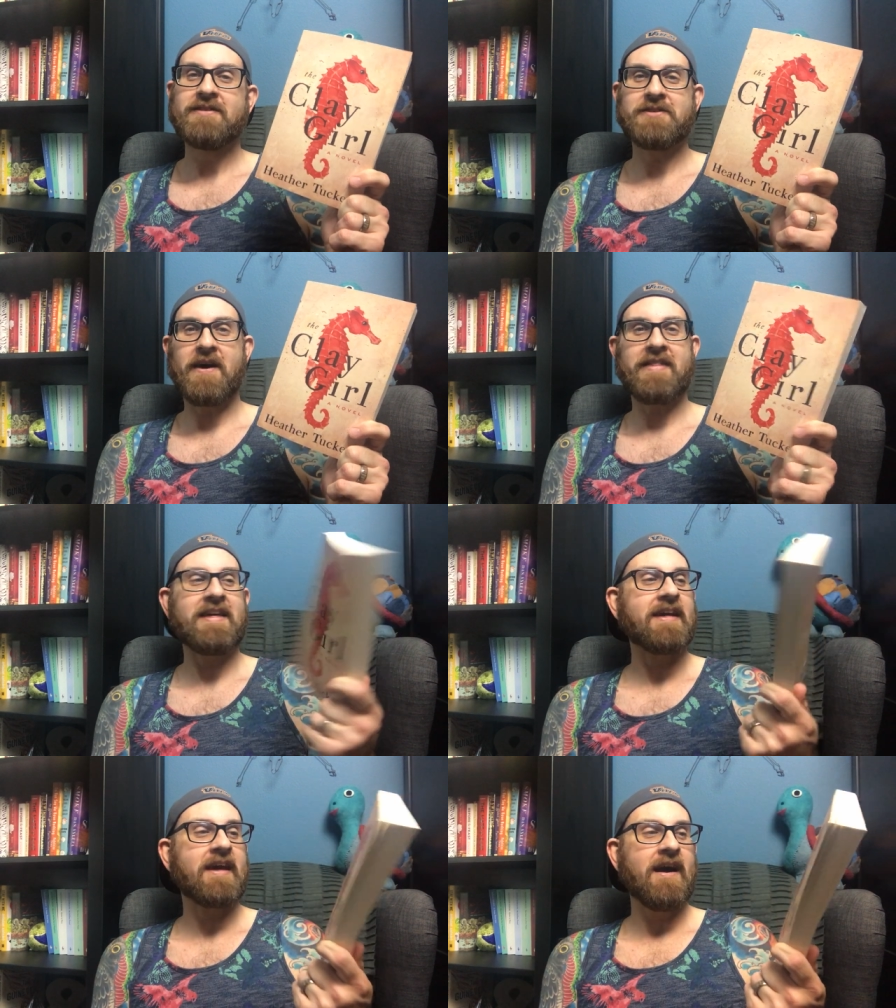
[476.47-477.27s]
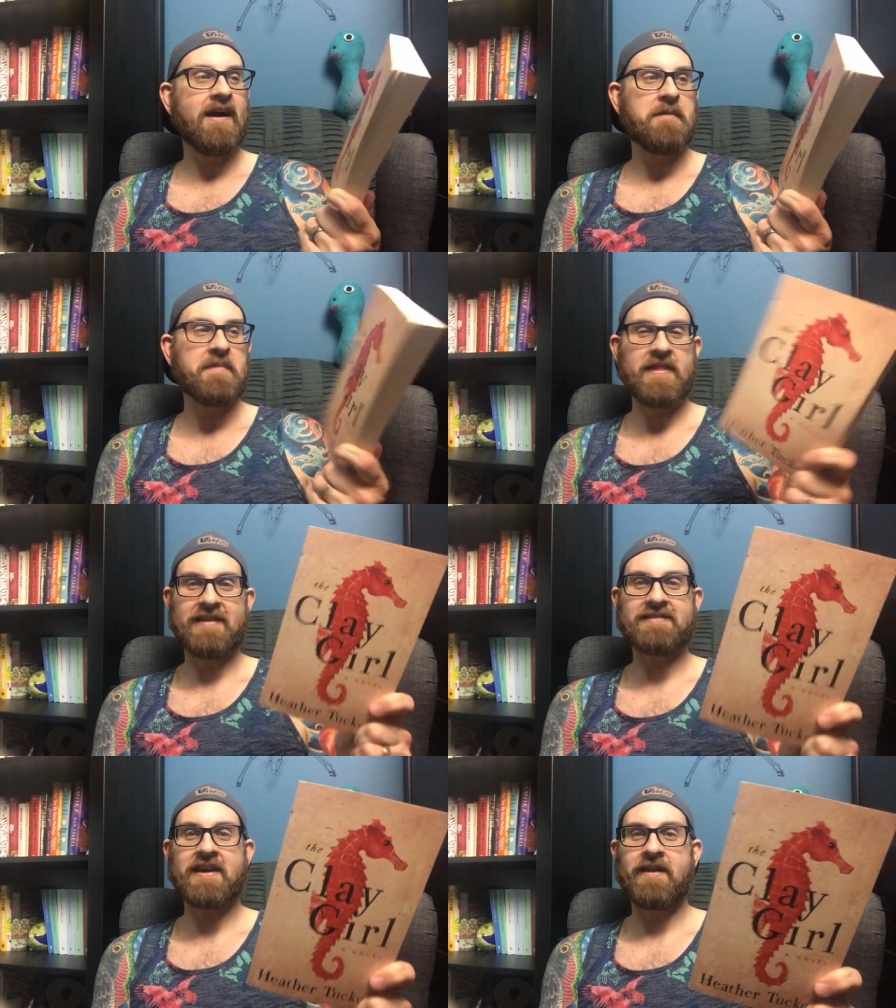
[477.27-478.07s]
so I think
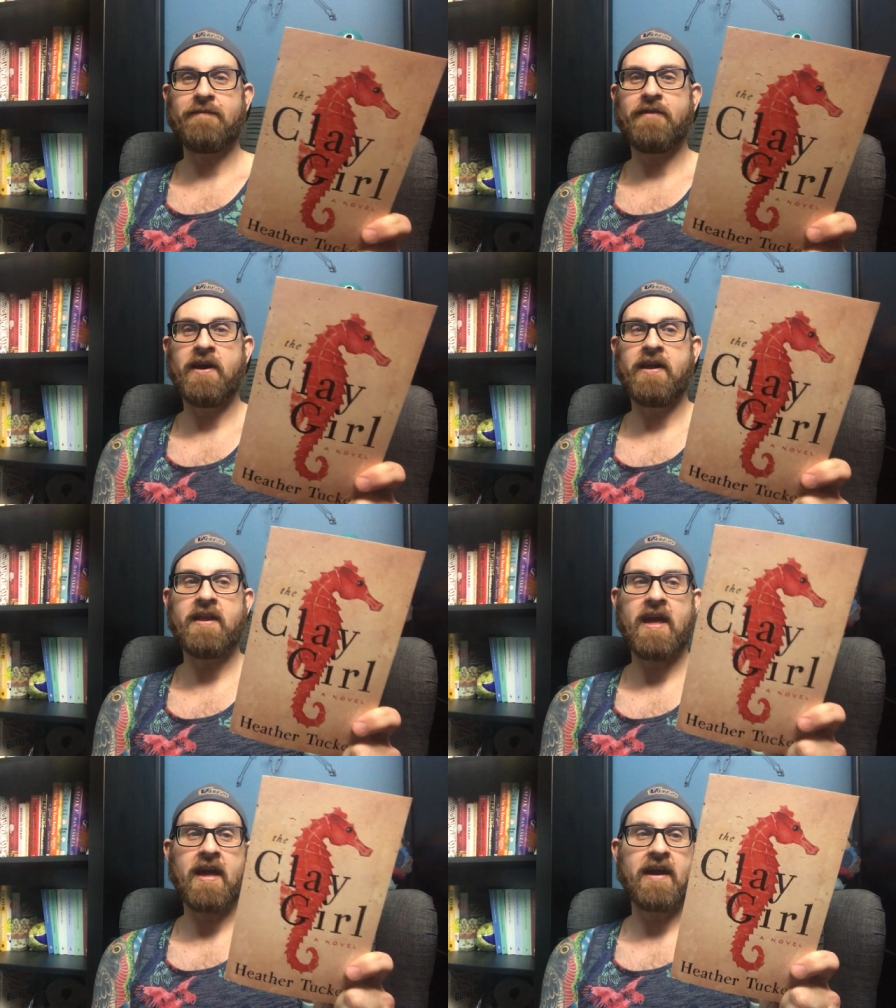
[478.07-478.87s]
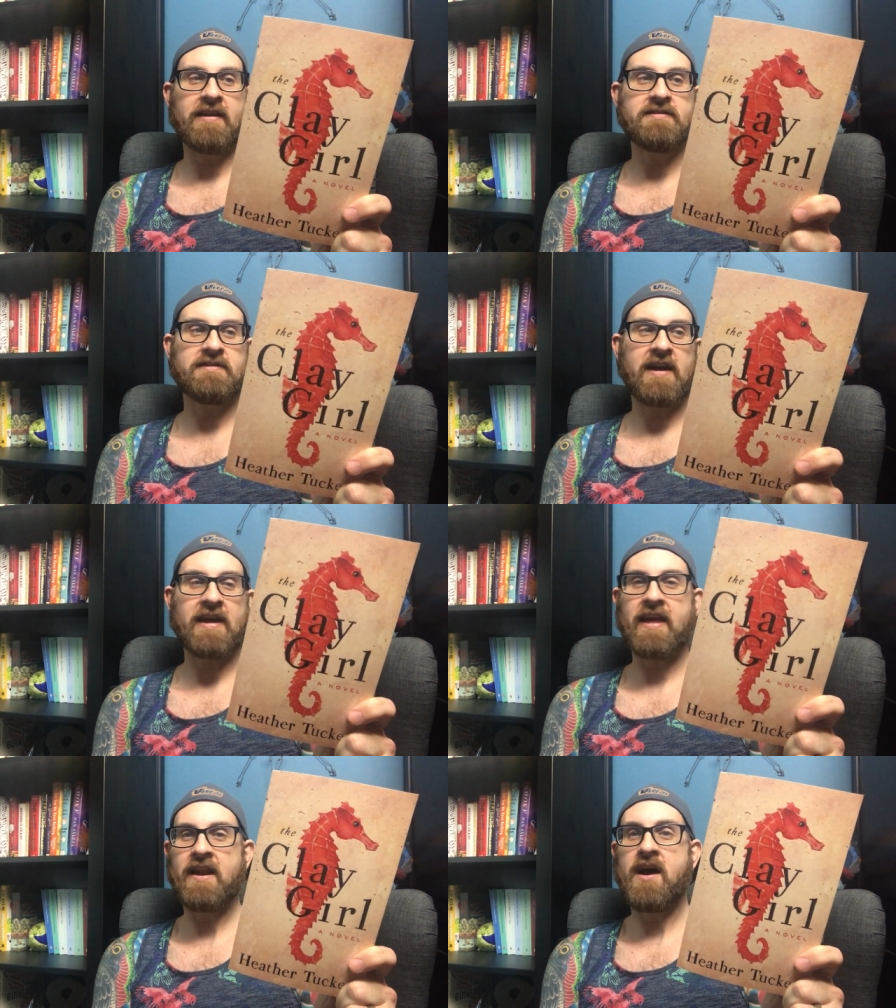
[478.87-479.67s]
that's kind of fun, and I
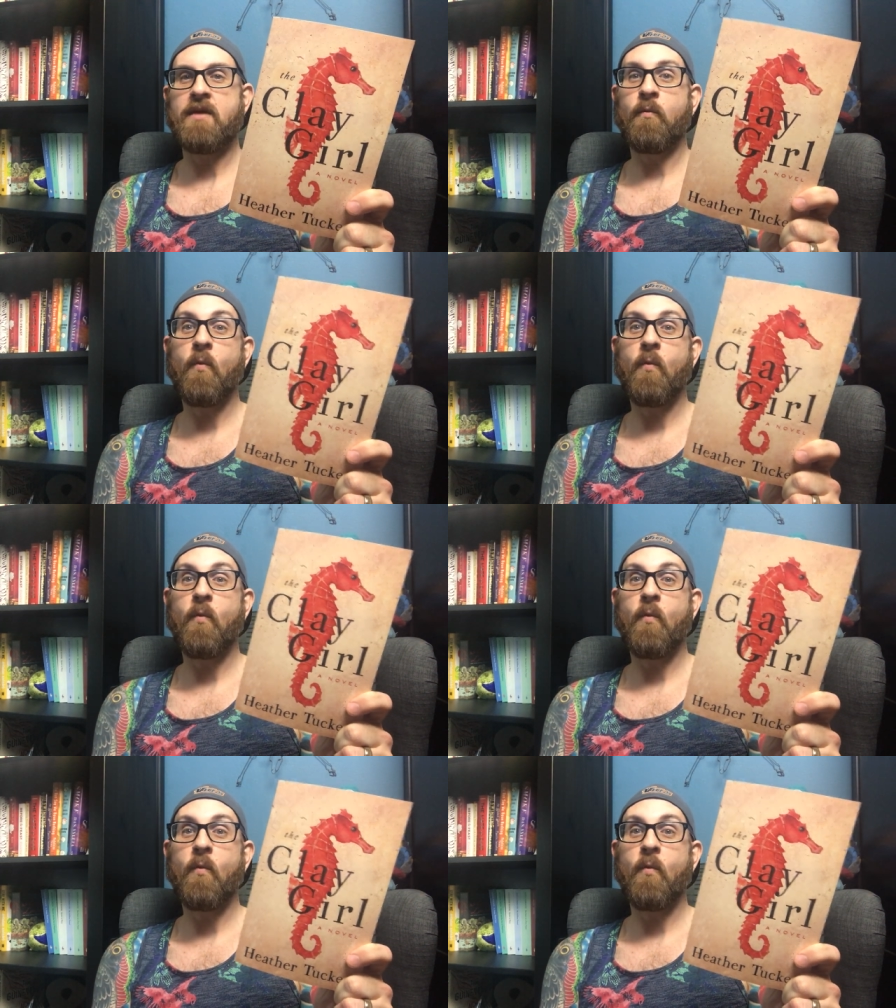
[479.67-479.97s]
cannot